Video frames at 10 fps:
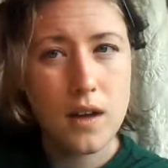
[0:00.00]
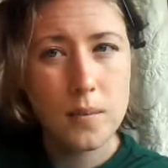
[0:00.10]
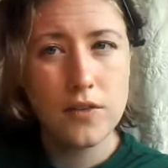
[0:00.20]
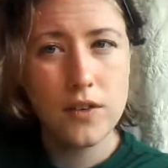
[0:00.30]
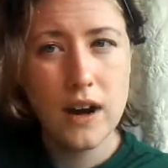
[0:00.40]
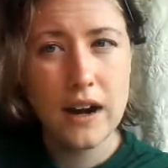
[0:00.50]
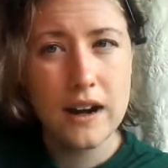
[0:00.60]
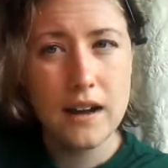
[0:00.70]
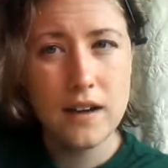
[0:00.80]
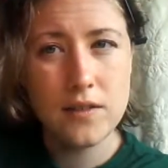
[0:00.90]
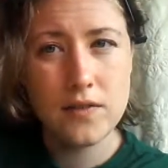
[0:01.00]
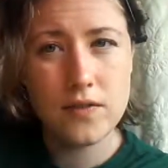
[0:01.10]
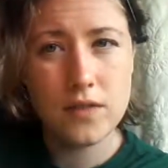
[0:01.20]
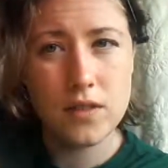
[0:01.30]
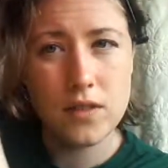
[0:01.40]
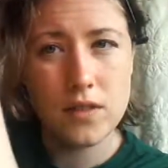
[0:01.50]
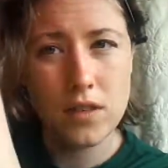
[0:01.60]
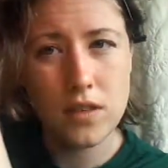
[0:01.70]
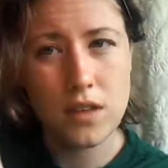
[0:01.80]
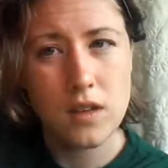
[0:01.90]
But for right now,
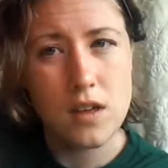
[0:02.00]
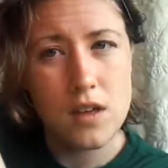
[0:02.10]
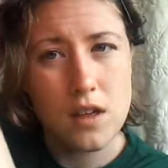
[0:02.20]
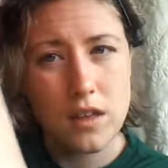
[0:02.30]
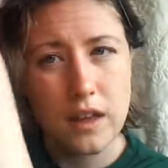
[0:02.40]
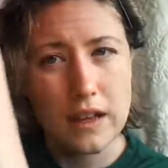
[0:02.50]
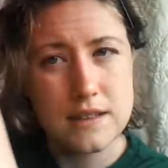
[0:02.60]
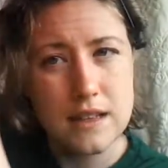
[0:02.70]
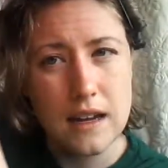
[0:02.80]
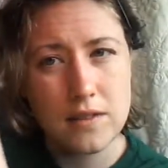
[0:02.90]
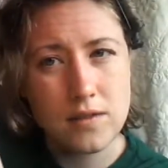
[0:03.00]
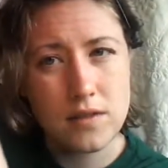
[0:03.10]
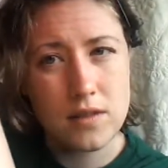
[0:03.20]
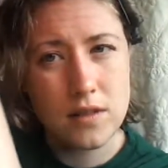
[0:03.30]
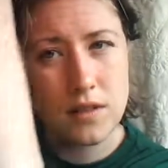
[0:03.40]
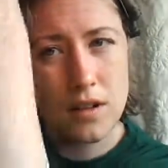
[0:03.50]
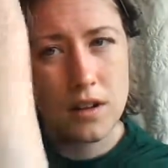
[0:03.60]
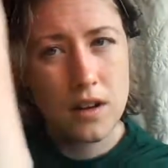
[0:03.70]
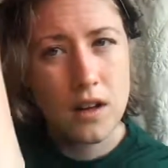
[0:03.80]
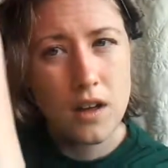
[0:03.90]
like I said,
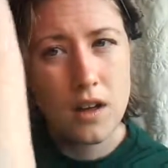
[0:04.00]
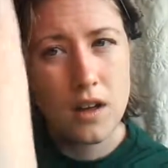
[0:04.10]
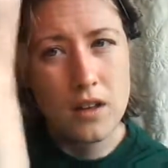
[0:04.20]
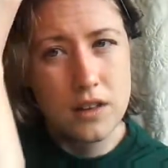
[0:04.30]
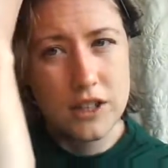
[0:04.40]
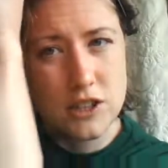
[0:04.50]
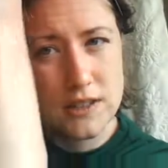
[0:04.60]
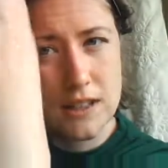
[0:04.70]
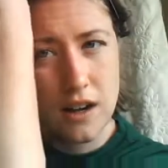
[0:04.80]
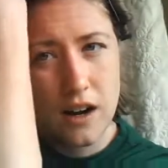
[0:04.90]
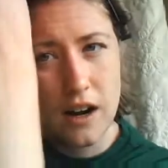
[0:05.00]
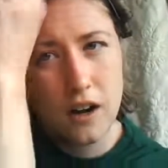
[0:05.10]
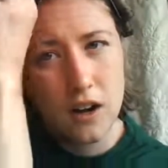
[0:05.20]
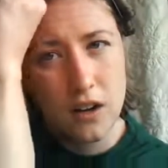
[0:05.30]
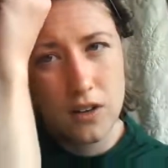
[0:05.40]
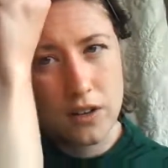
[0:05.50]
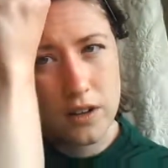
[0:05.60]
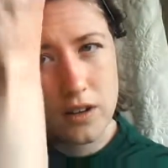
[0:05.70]
let's just get our hair curled.